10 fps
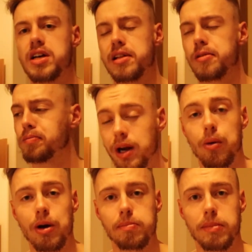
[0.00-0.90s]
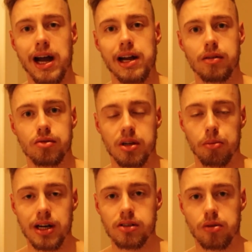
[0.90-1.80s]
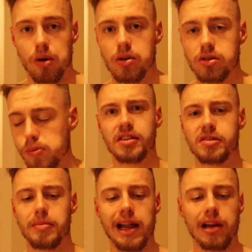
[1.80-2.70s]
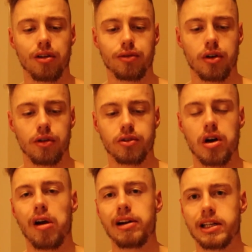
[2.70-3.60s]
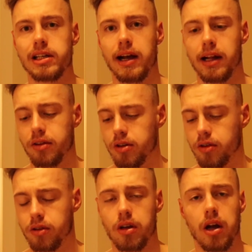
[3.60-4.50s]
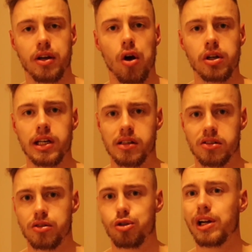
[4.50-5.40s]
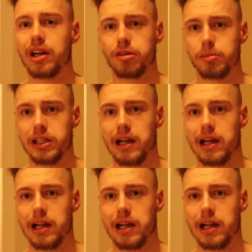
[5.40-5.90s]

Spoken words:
that when I went by some restaurants, the smell of garlic and onions triggered me.